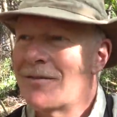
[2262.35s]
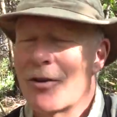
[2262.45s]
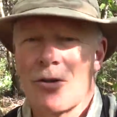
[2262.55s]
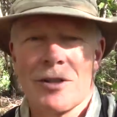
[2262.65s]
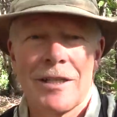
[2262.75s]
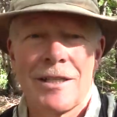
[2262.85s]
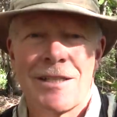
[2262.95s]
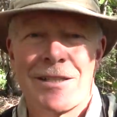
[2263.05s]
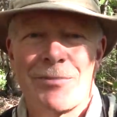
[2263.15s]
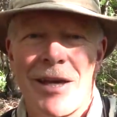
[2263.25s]
filled uh,
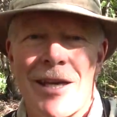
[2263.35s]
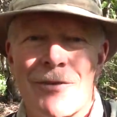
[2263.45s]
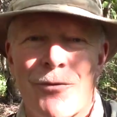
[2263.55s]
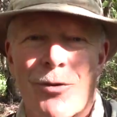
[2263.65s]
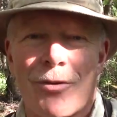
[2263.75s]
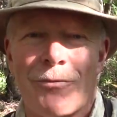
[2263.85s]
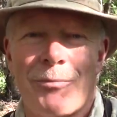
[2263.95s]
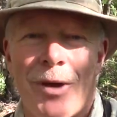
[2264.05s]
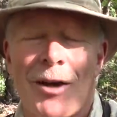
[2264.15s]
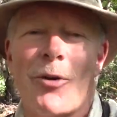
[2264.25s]
my handful of
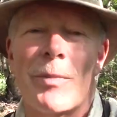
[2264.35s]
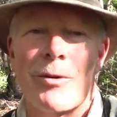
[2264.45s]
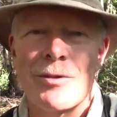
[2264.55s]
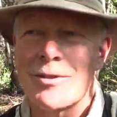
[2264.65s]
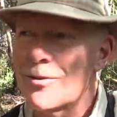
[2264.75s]
huckleberries